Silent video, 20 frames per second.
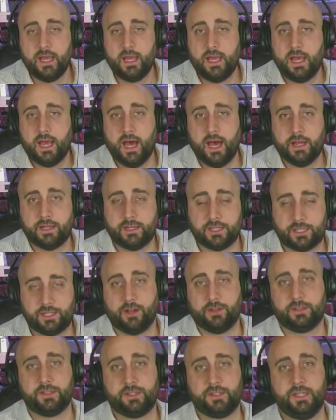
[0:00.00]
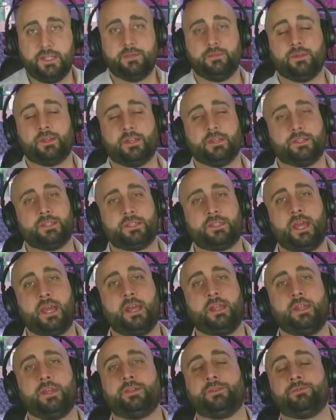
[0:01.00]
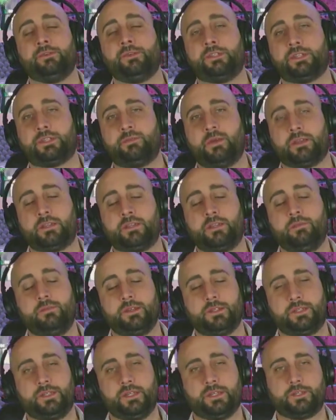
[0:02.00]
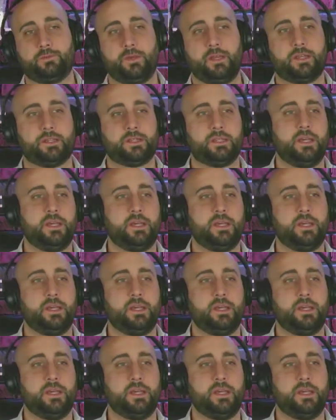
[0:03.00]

to start the season because of this hand injury. He's expected to miss 6 weeks.